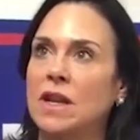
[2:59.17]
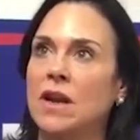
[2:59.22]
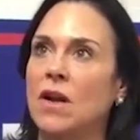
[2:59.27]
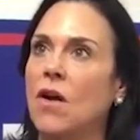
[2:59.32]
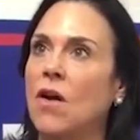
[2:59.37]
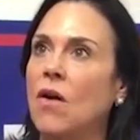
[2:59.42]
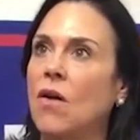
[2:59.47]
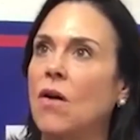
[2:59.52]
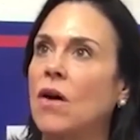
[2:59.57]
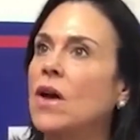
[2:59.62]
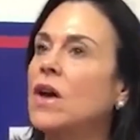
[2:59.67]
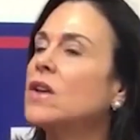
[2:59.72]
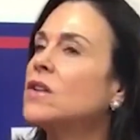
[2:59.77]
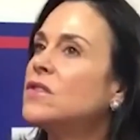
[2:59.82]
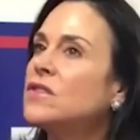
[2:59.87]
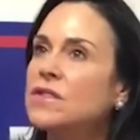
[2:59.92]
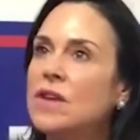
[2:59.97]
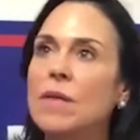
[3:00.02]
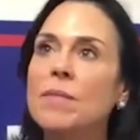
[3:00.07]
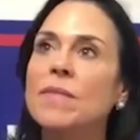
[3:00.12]
at all.
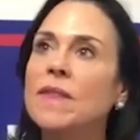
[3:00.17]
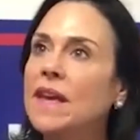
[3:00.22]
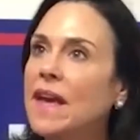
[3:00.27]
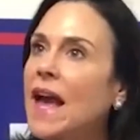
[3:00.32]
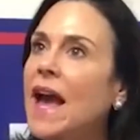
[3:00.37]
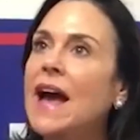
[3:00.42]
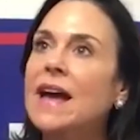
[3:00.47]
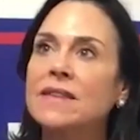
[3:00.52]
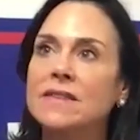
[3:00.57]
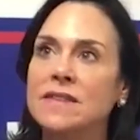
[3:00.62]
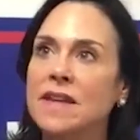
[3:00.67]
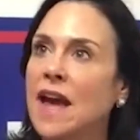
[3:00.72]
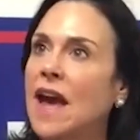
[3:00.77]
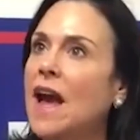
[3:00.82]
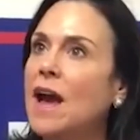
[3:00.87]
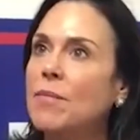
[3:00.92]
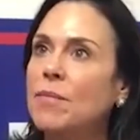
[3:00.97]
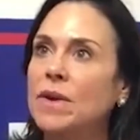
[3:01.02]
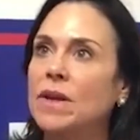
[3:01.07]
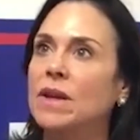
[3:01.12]
Something has to
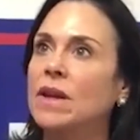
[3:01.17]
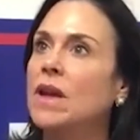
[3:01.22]
happen,